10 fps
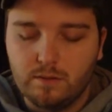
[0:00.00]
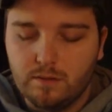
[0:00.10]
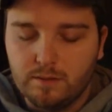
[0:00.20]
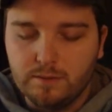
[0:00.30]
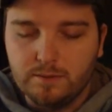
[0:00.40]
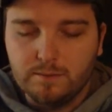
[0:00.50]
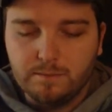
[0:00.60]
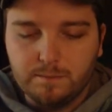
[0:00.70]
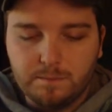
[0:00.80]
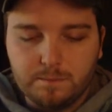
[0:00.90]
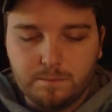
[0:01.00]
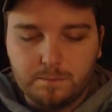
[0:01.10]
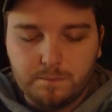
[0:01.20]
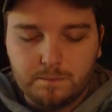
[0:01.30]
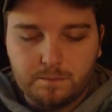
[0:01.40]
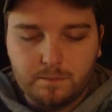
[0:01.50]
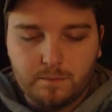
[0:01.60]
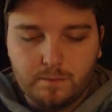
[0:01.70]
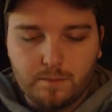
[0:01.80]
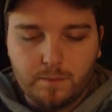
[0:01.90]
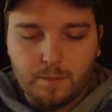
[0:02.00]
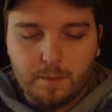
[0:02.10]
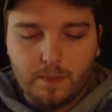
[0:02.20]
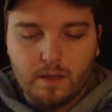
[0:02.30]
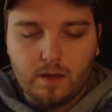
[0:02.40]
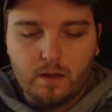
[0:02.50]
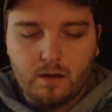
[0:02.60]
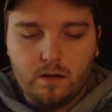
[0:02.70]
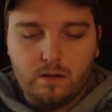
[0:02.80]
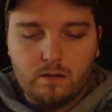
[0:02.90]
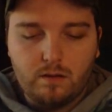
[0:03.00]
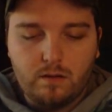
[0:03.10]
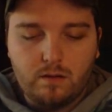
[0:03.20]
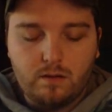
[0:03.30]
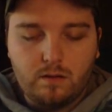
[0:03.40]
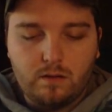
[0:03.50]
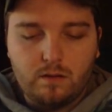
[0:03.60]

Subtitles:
(silence)